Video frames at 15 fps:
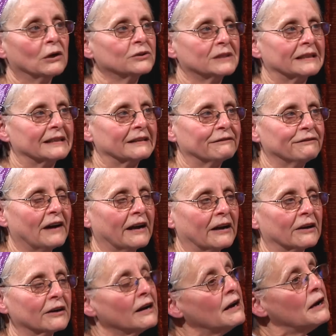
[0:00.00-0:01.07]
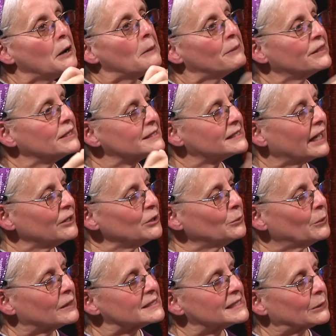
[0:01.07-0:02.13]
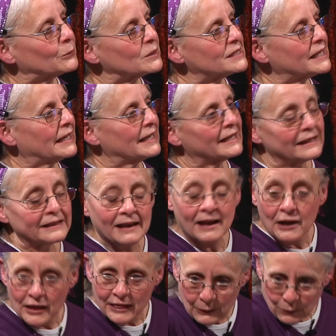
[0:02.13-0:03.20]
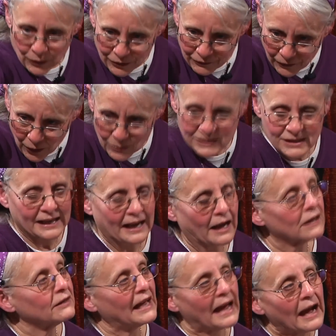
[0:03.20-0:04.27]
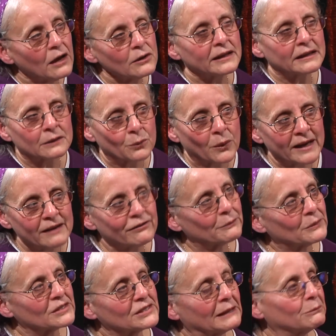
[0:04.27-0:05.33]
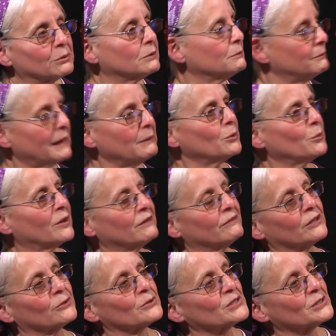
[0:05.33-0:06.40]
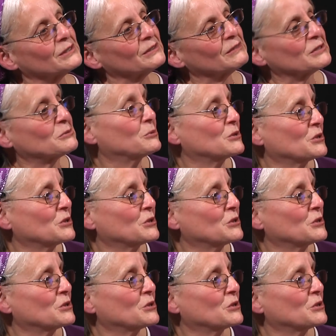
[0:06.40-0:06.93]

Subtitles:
melted in the fire. But these other ones that were taken, they were thrown down out and away from the temple. Maybe one of those is